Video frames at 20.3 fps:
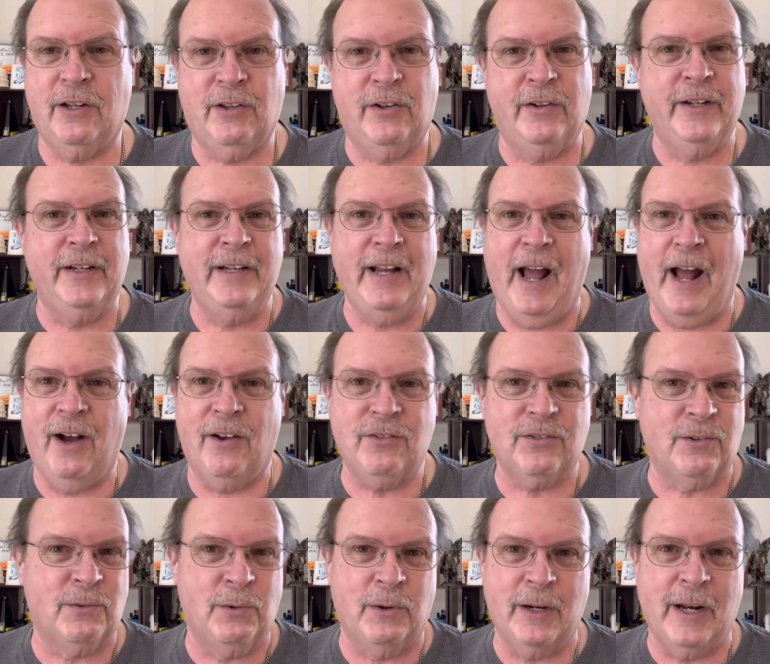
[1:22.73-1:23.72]
clean
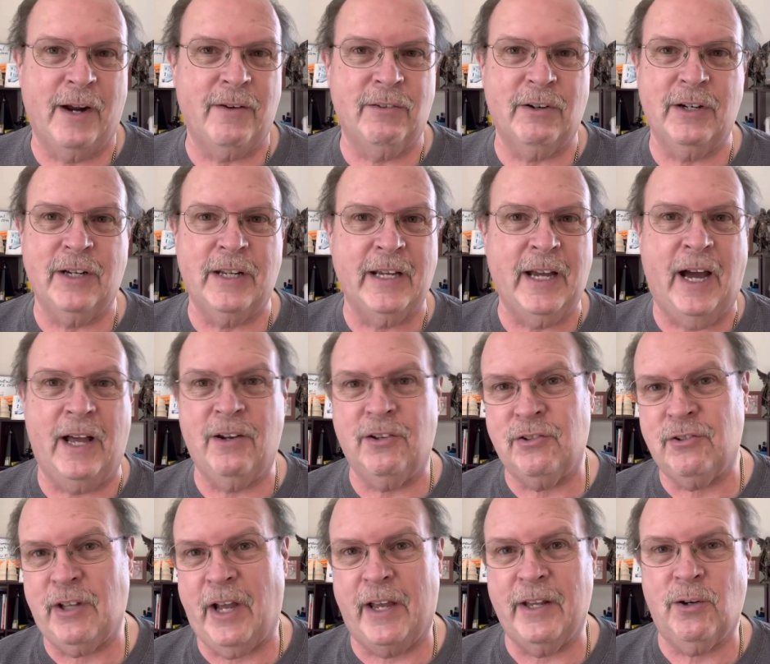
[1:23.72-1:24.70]
house and whatever, and he got his
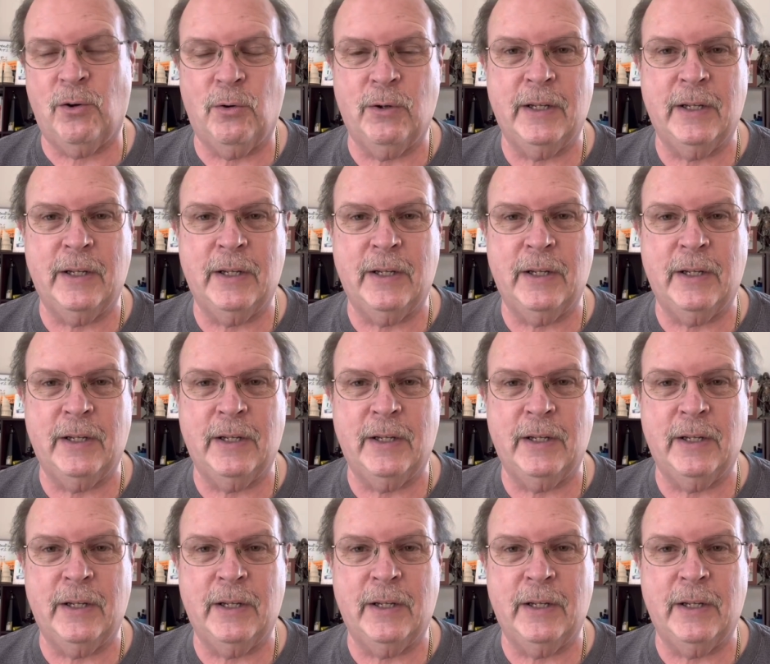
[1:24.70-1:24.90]
title